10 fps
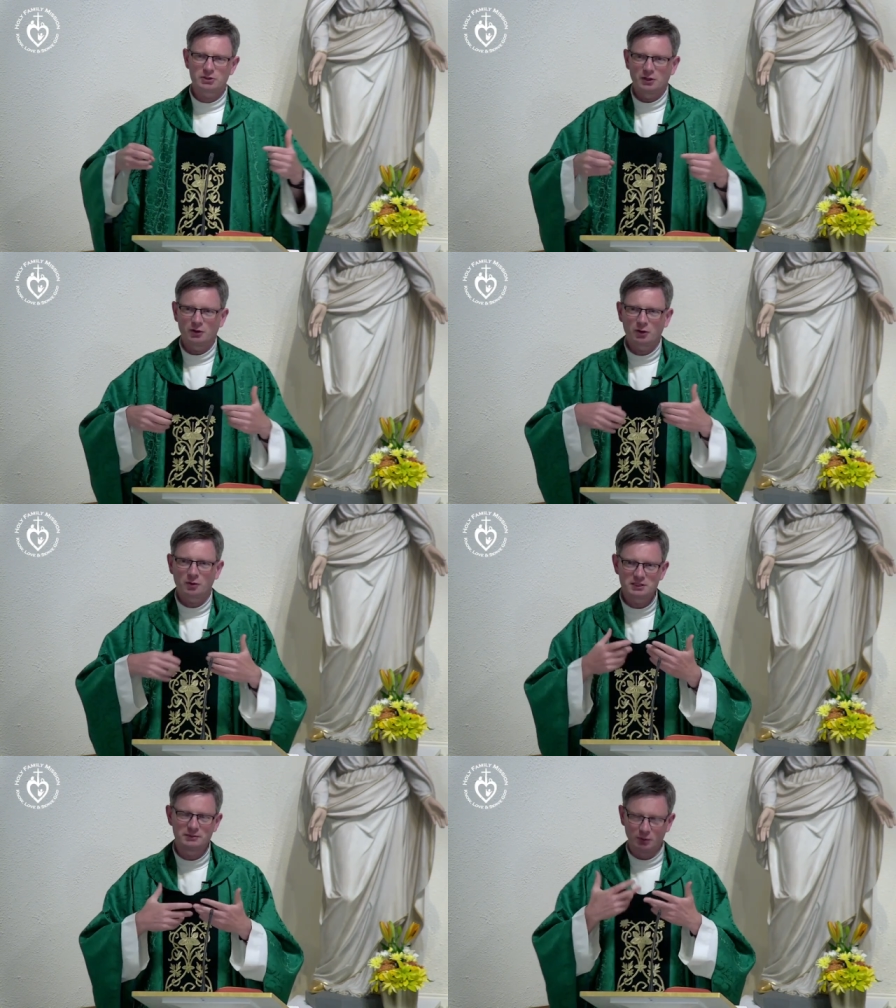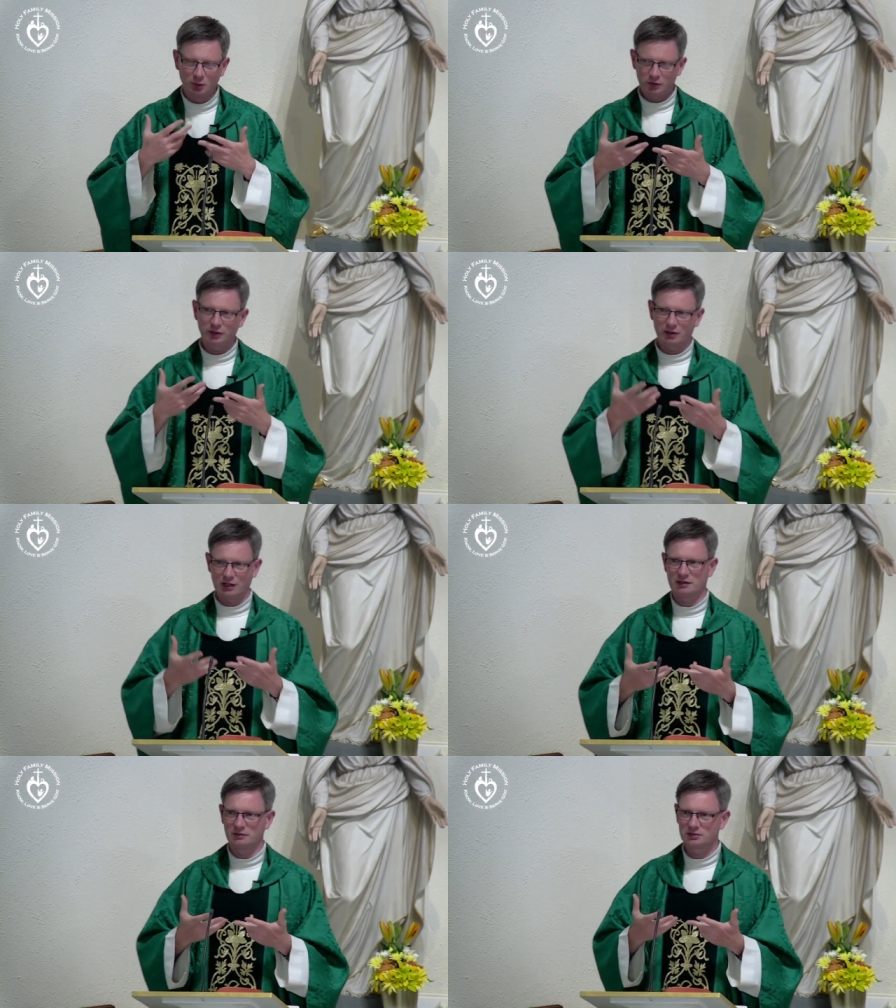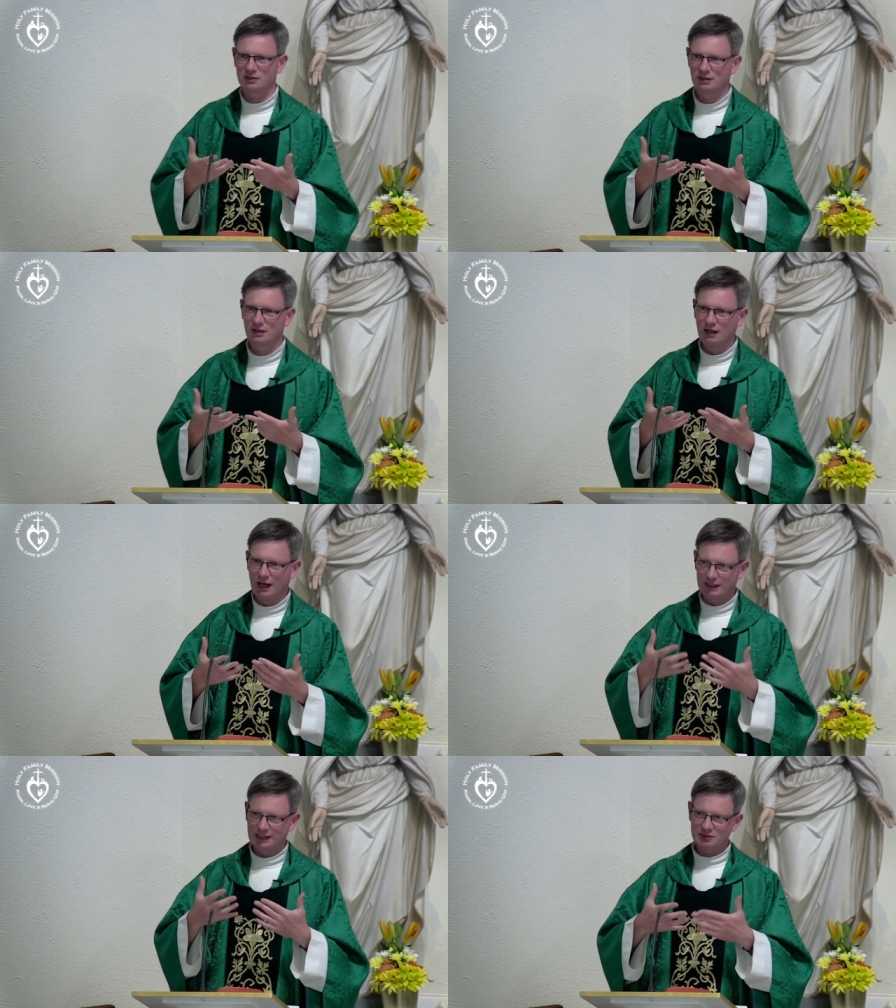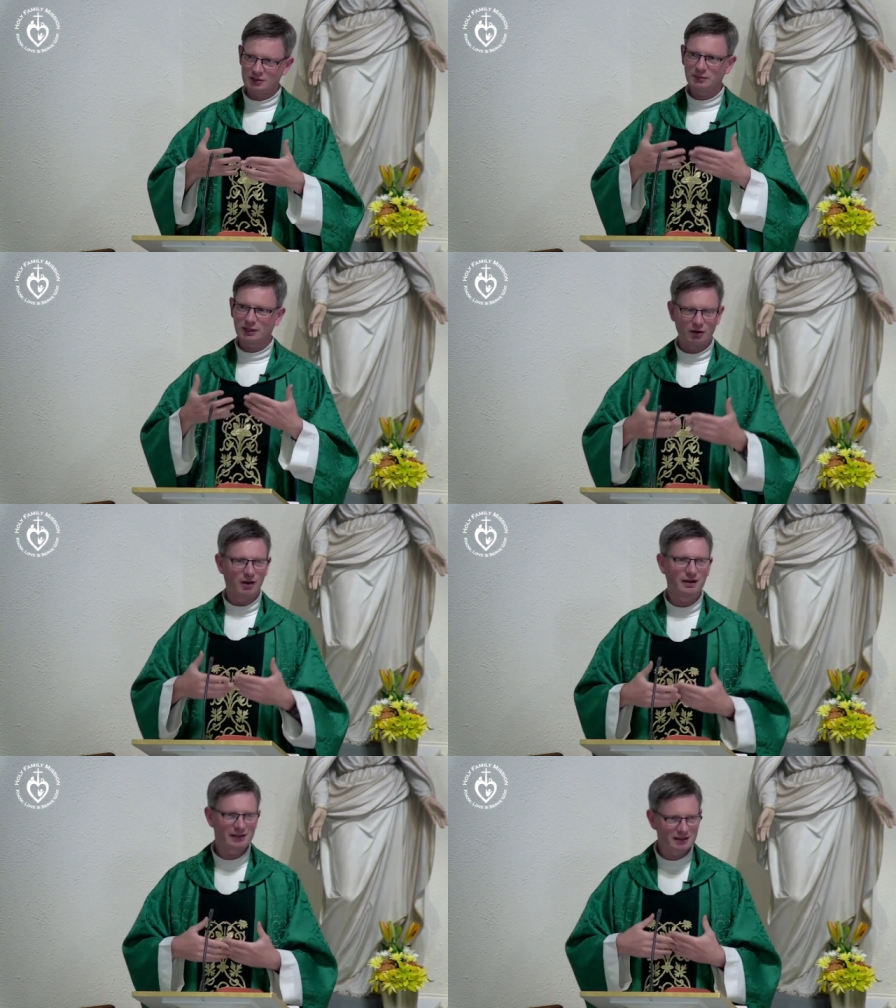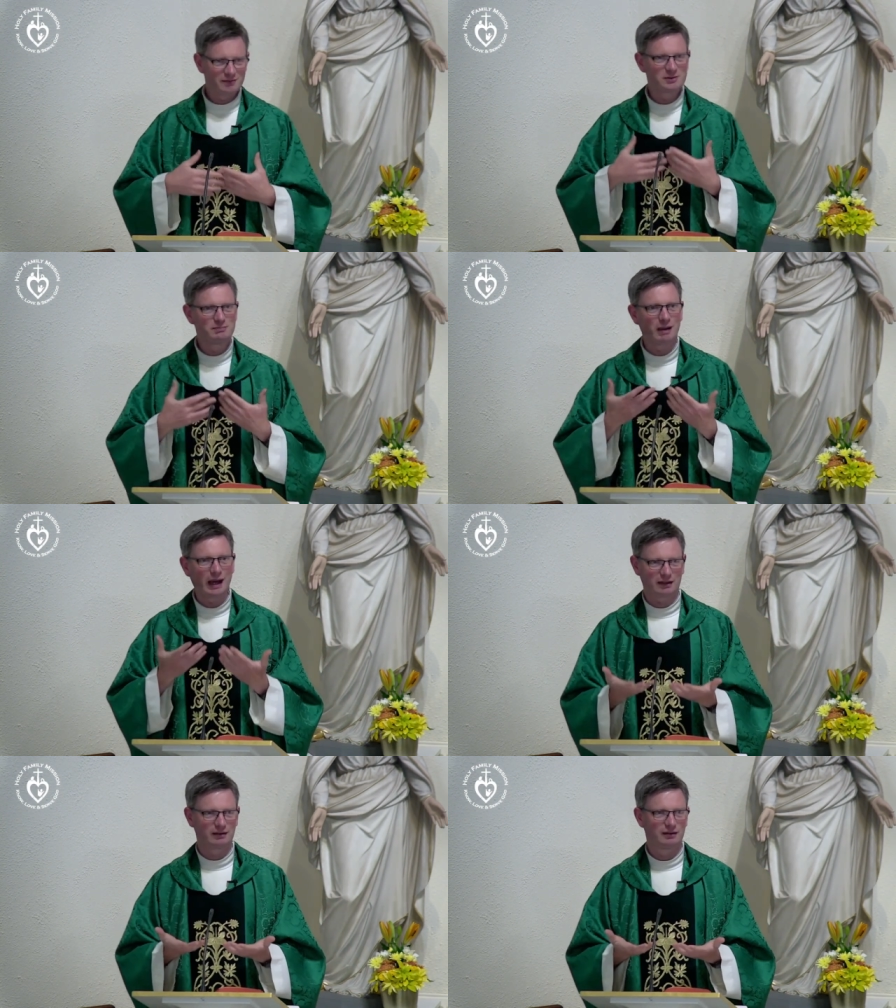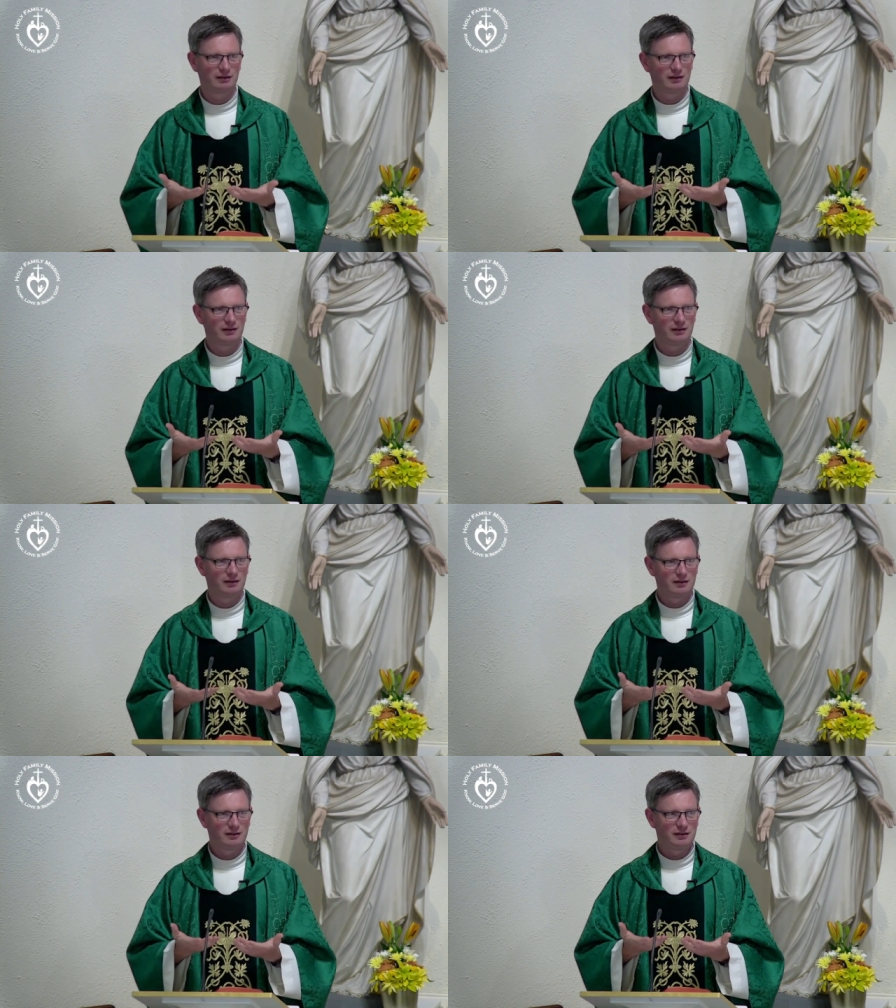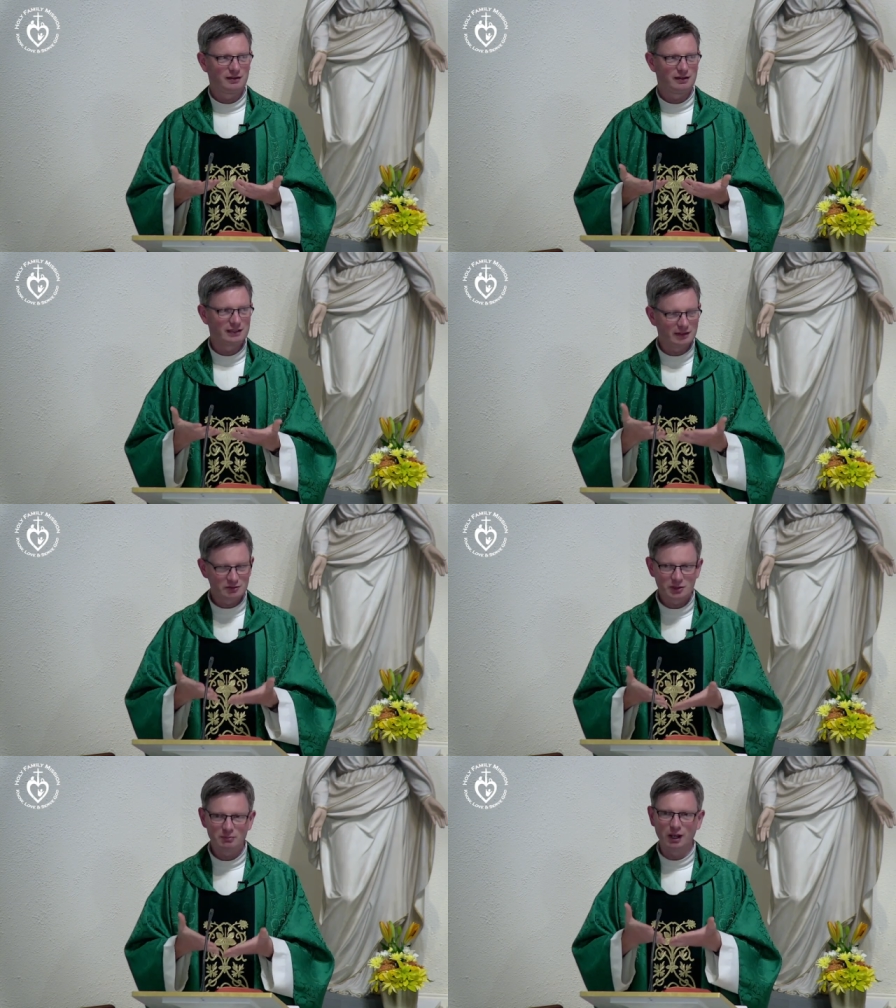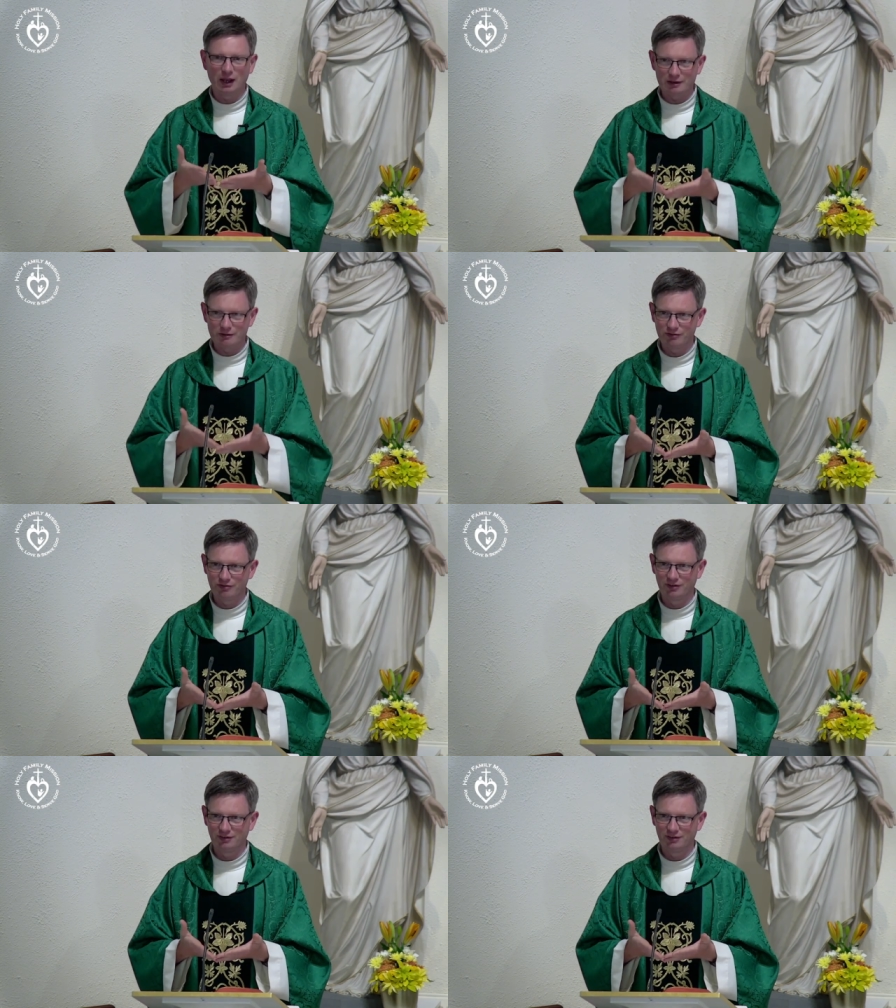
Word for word: The Lord comes into both of their lives and gives them their lives back. He gives them life.